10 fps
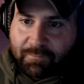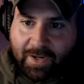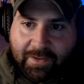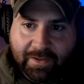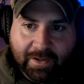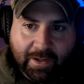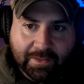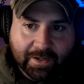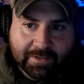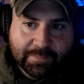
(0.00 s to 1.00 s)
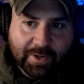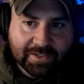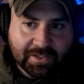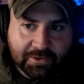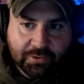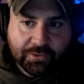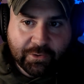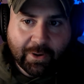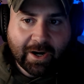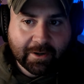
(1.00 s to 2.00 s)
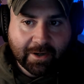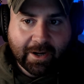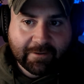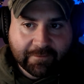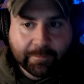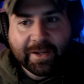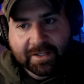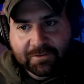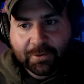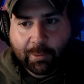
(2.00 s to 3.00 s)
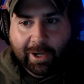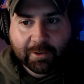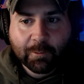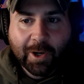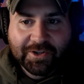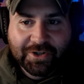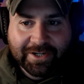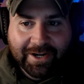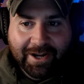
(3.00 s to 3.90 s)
think it depends on who you are. For me, it's required watching,